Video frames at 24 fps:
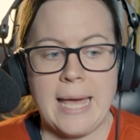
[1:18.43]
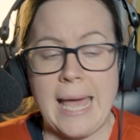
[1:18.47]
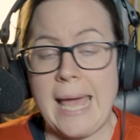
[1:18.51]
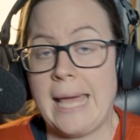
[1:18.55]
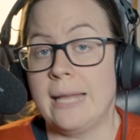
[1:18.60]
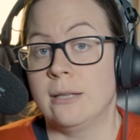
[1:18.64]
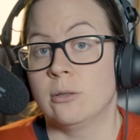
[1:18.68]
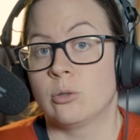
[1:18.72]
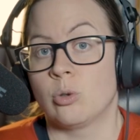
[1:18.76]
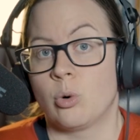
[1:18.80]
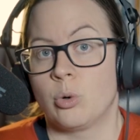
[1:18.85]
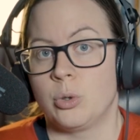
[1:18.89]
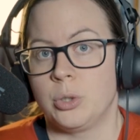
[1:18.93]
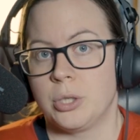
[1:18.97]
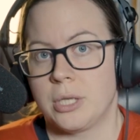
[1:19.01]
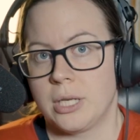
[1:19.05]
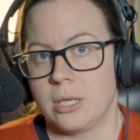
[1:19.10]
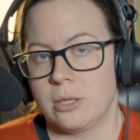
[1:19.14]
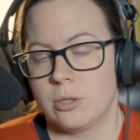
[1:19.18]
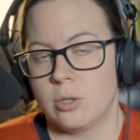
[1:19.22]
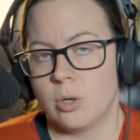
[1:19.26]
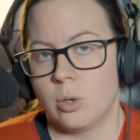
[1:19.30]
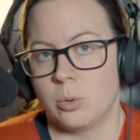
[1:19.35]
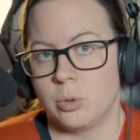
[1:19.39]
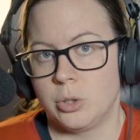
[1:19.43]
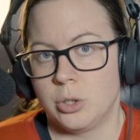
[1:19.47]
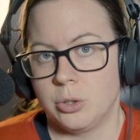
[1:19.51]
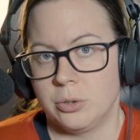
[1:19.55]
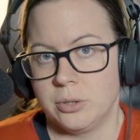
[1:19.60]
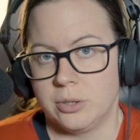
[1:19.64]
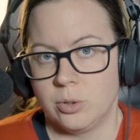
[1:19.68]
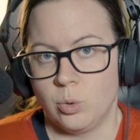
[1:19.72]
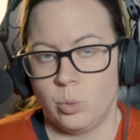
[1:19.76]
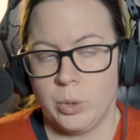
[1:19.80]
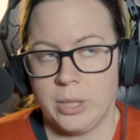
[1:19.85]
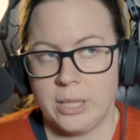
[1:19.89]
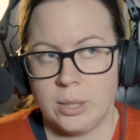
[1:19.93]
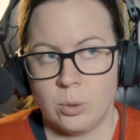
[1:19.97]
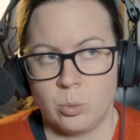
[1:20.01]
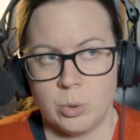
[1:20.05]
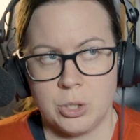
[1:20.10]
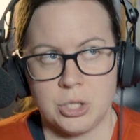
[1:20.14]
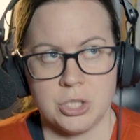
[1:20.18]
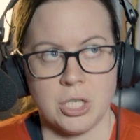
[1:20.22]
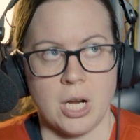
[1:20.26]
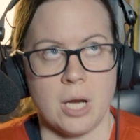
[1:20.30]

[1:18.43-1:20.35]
And or you can go during the week, which